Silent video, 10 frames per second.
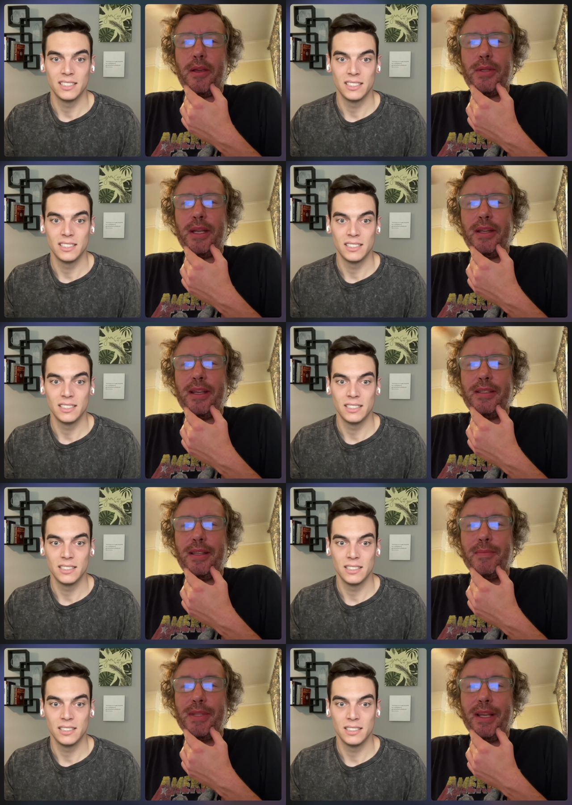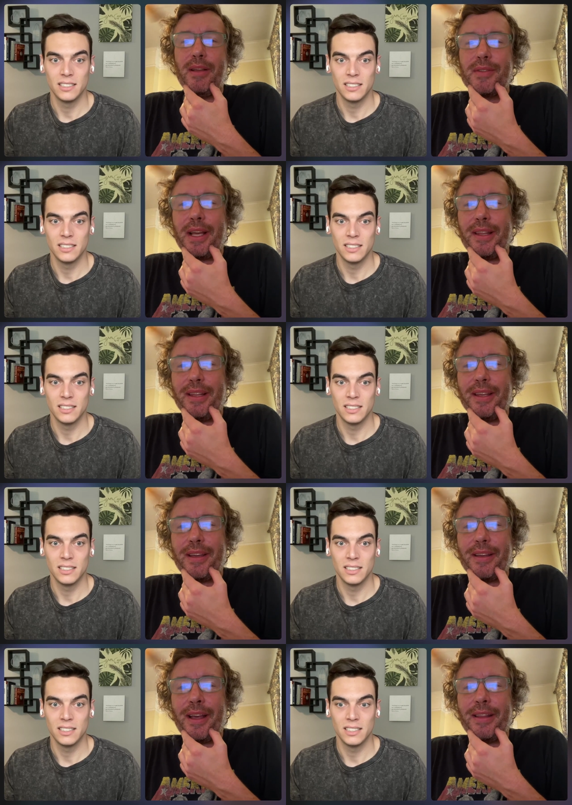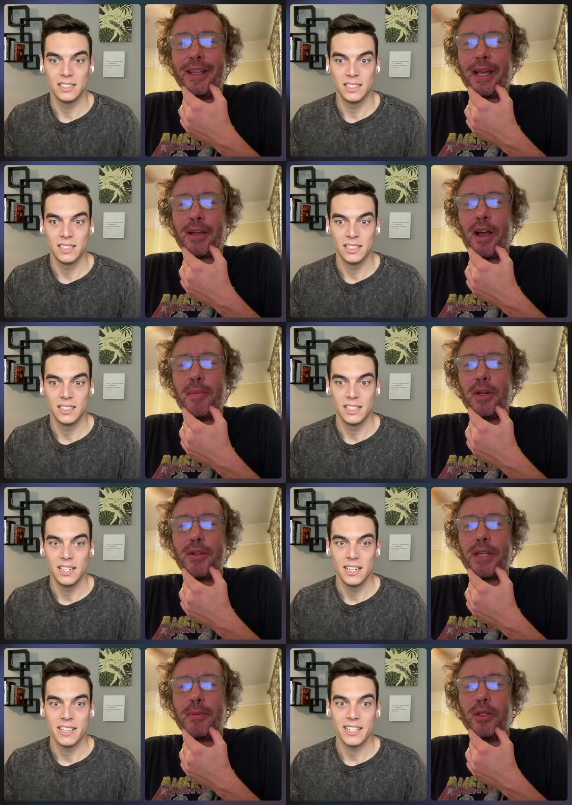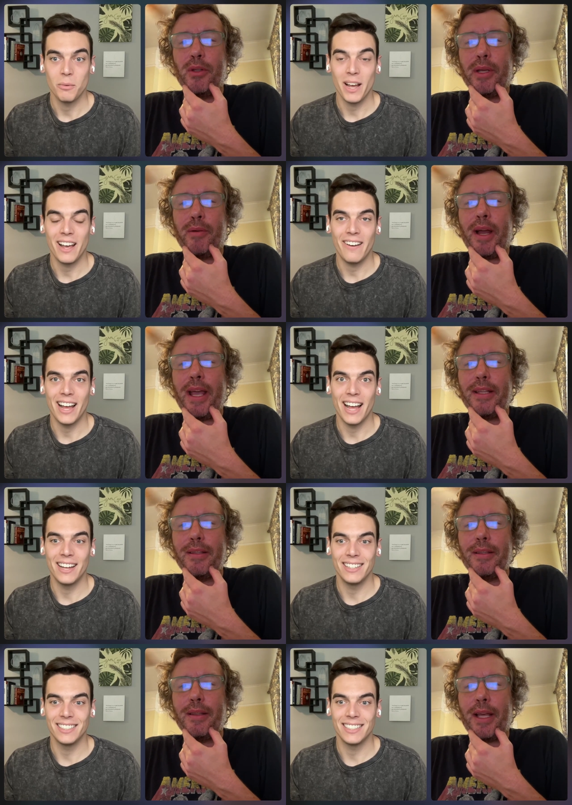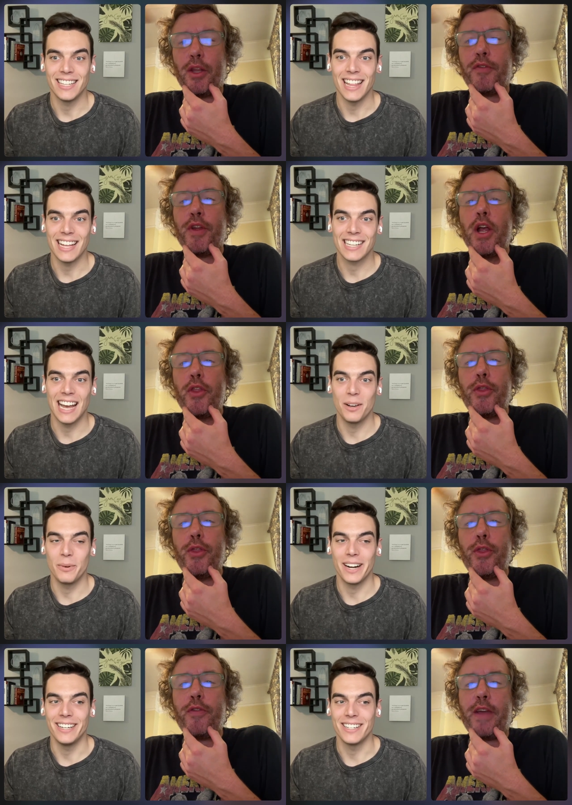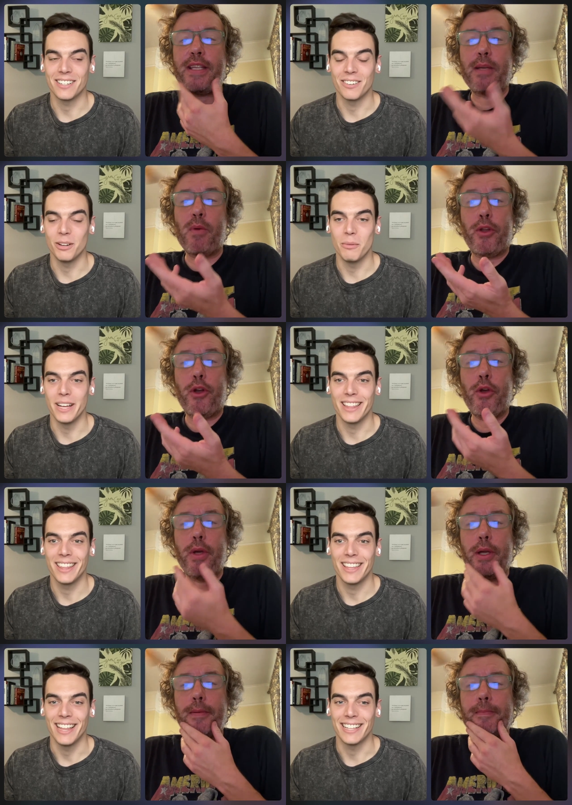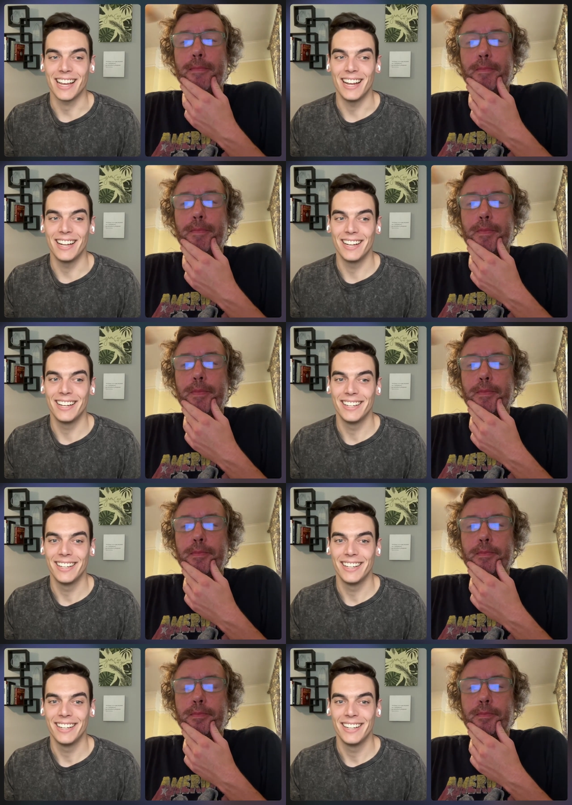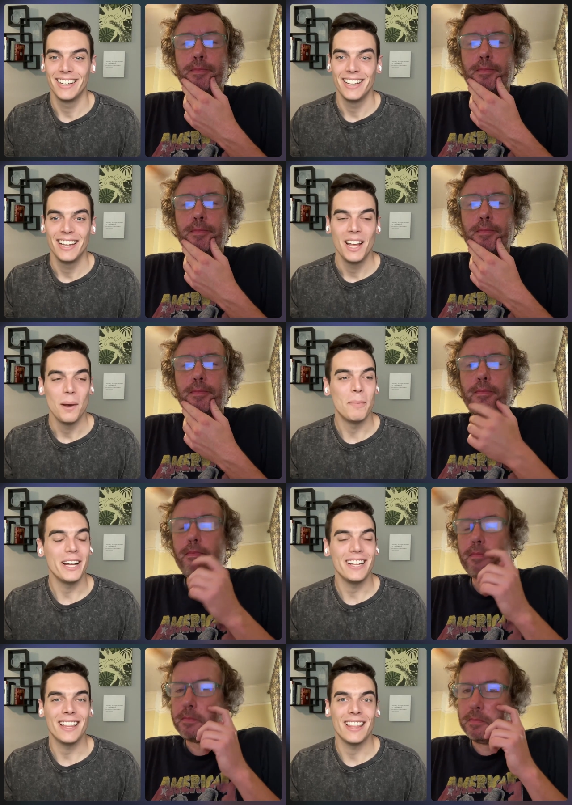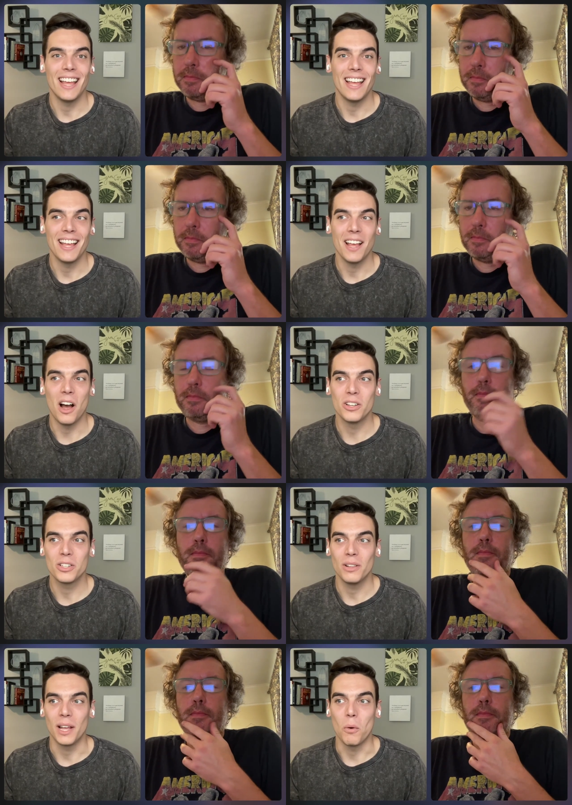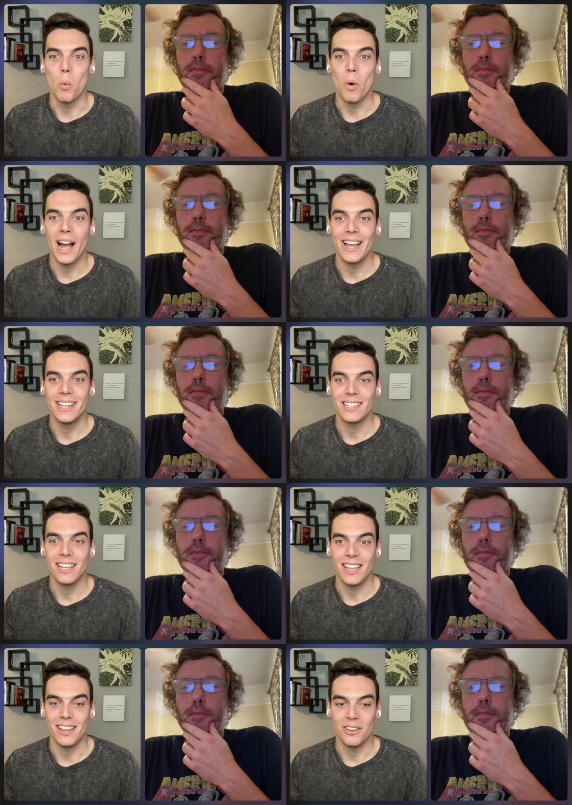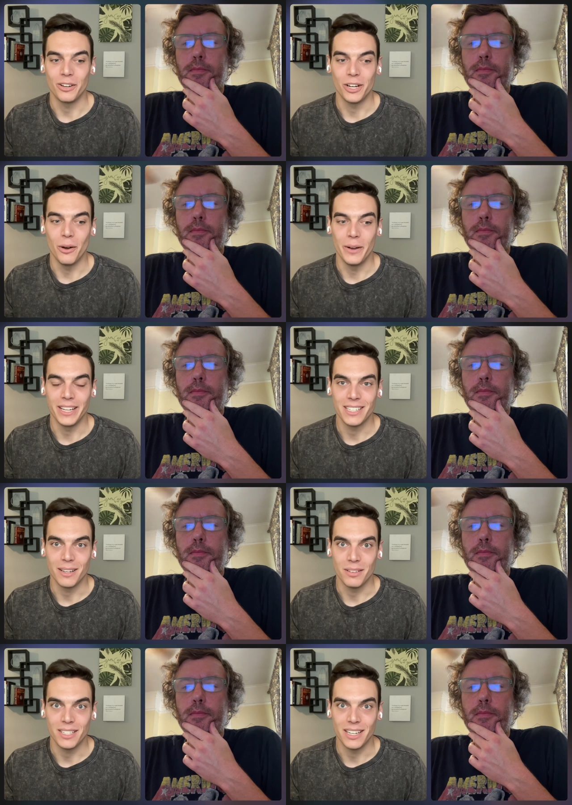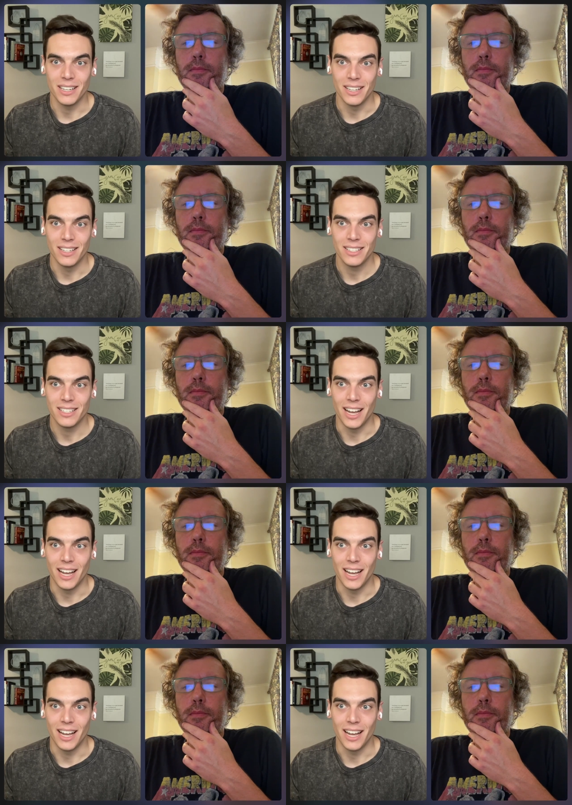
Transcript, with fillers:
Speaker 1: goes out and does it themselves. I think. I think that comment is absolutely well, right. Like see, that's kind of what I disagree with.
Speaker 2: That's kind. Of, but also like why is it that you're going to to to